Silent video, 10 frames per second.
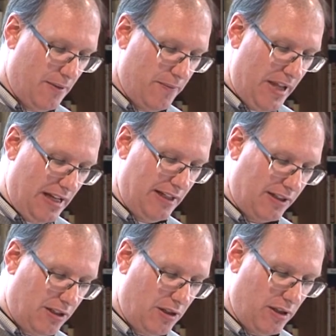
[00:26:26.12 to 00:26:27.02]
that,
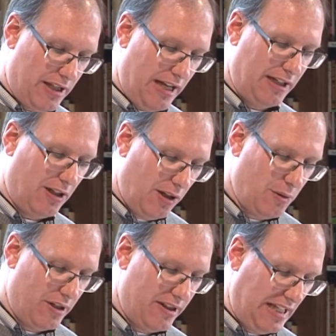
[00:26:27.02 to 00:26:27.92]
inc- that
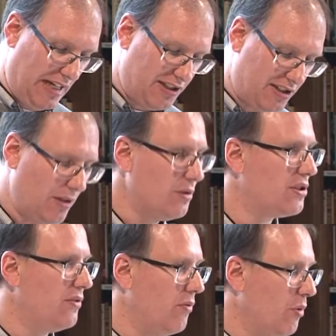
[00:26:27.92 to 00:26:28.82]
included the
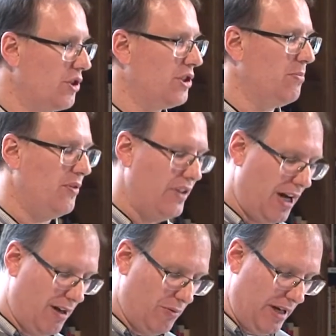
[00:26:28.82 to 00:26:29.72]
exclusive worship of
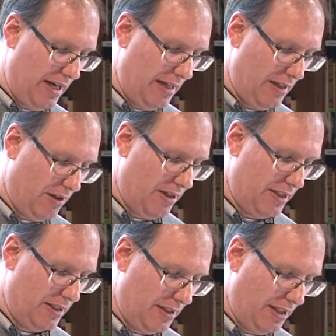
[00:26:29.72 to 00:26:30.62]
Yahweh
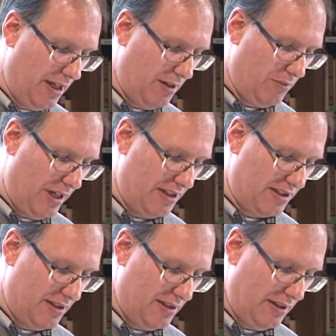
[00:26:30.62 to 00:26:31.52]
on
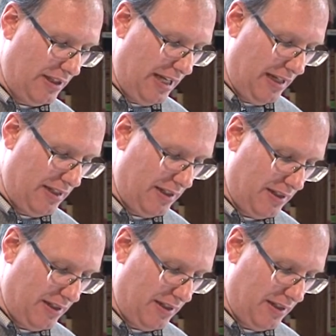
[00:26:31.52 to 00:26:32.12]
Yahweh's land.